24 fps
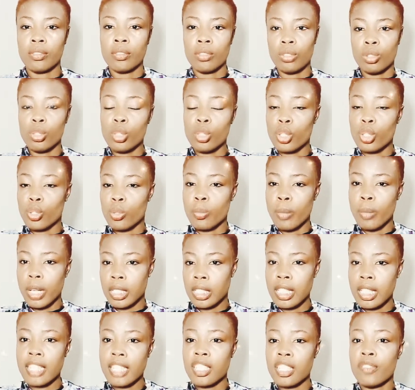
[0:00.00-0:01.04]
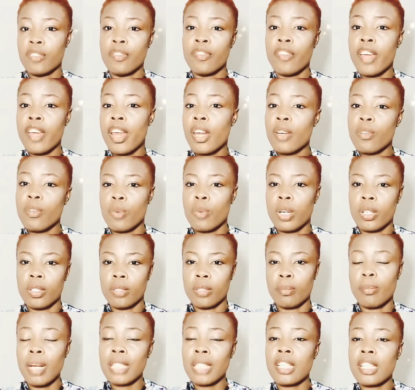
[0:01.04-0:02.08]
Use it to massage it very well.
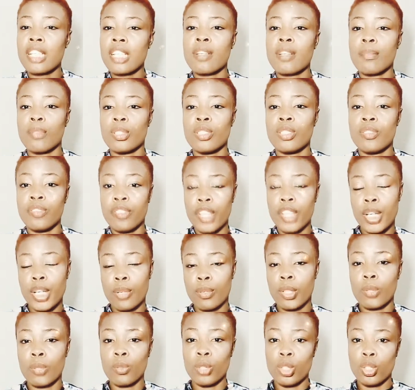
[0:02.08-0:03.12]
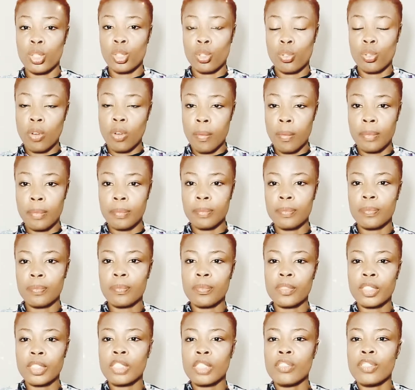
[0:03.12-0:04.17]
Massage your body very well with the scrub
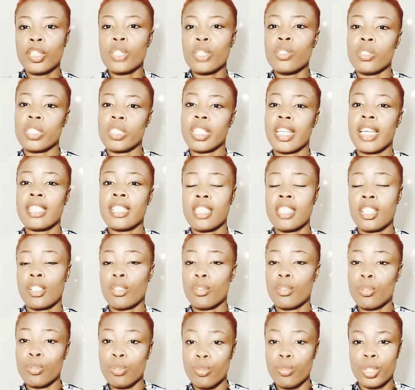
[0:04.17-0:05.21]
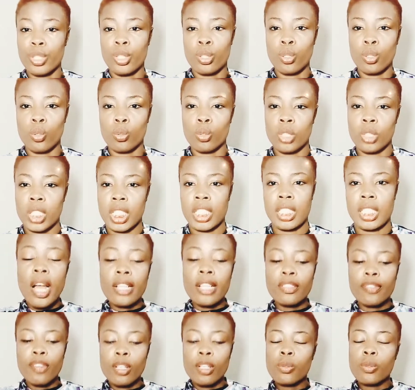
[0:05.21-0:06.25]
for you to get a good result.
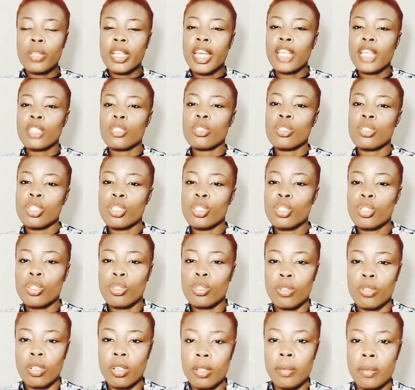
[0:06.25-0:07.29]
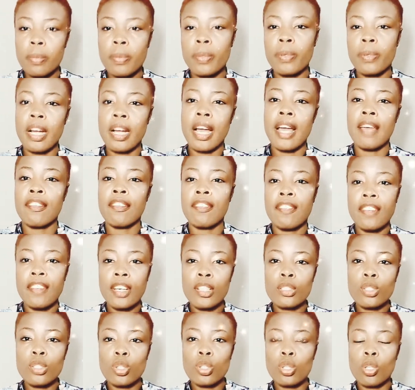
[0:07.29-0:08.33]
At first, when I used this scrub, I
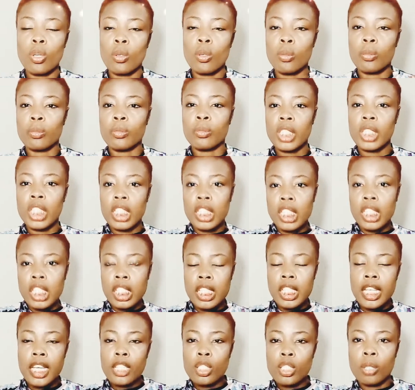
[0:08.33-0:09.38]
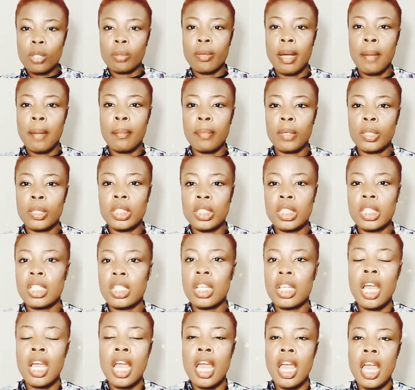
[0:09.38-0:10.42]
felt some itchiness on my
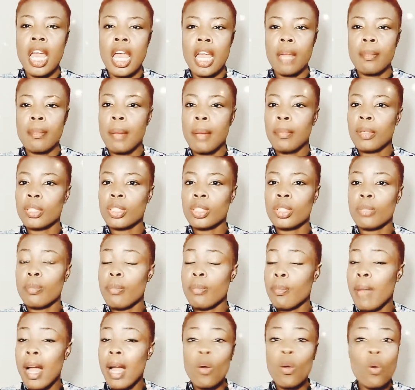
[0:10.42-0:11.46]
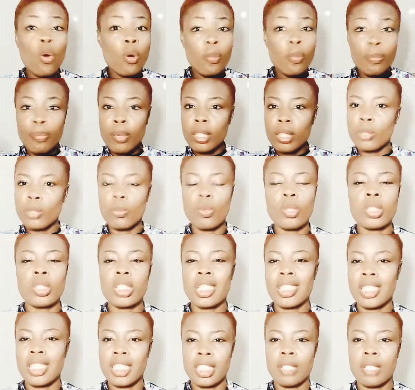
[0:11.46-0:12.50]
body, and my whole body
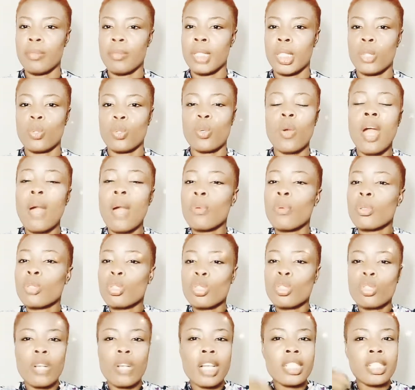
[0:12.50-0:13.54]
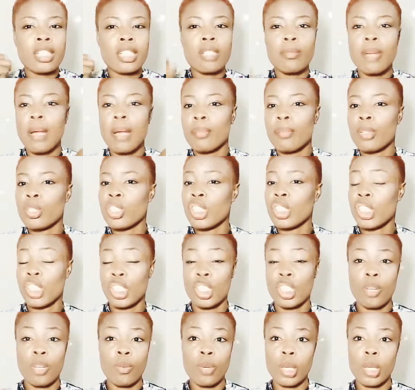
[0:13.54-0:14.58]
was itching me. So I was scratching my body
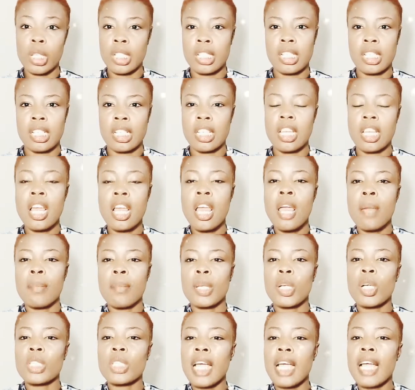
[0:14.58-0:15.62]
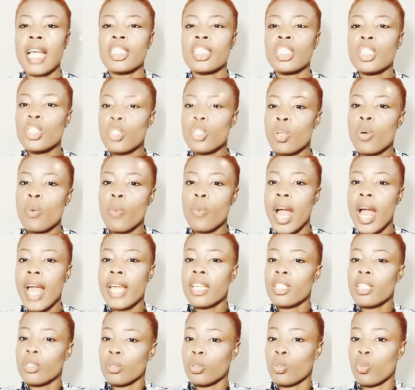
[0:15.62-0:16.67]
seriously because I didn't know why
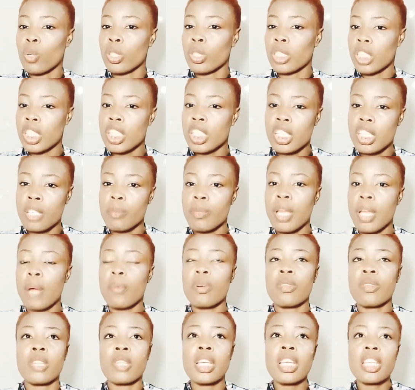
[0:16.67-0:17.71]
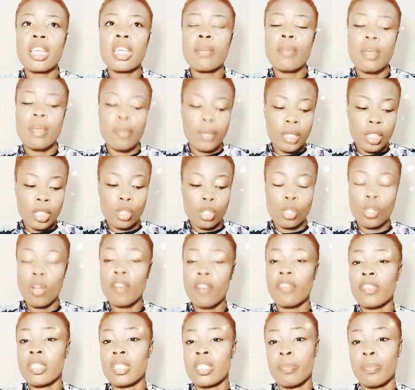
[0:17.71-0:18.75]
it was itching me. I was thinking maybe the
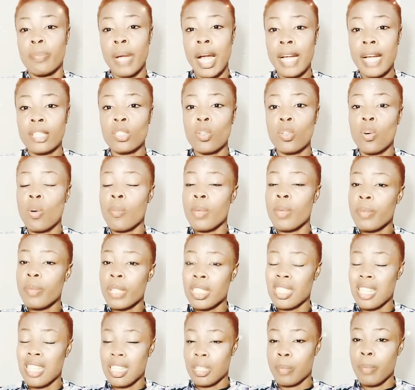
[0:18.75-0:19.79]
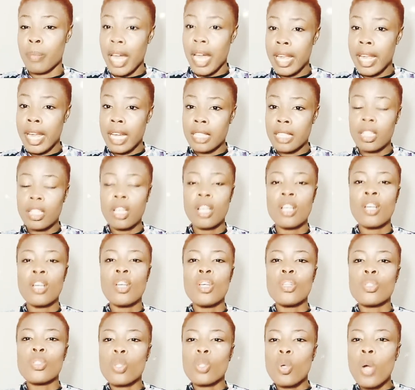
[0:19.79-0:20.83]
stuff is bad or maybe it's expired.
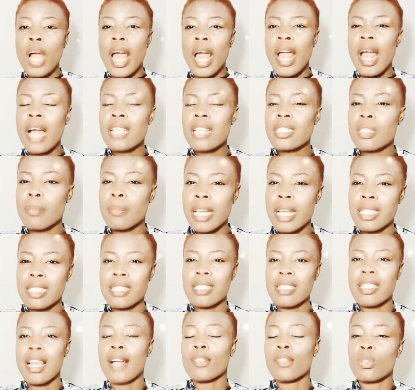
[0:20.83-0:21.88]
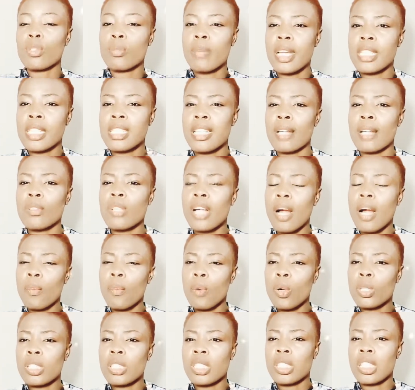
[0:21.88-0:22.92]
So I asked my sister, I told my sister, look at
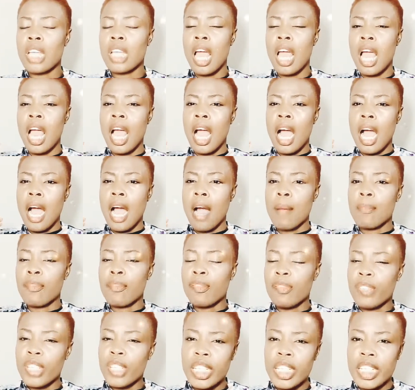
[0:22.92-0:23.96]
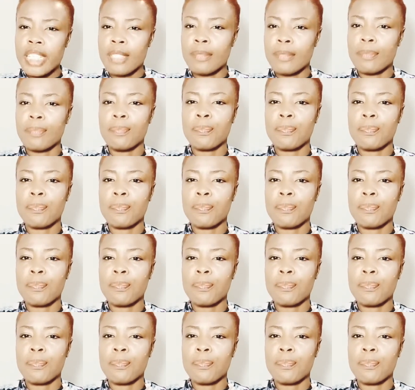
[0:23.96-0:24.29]
what I'm feeling.